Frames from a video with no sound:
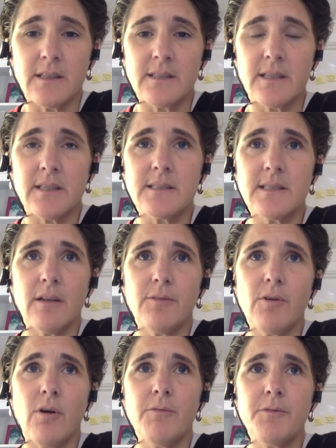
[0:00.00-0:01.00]
It's it's
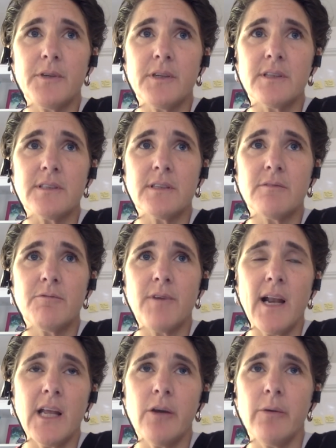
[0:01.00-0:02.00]
self confidence and
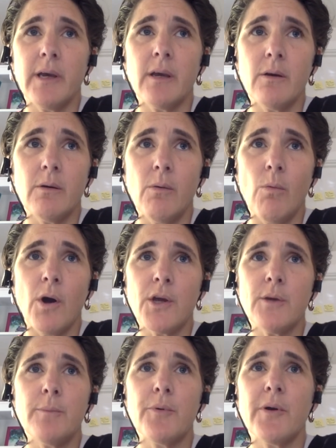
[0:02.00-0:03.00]
valuing
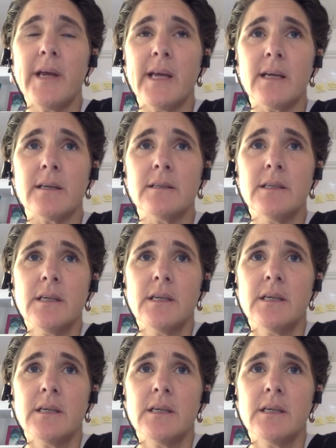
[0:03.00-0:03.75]
what you bring,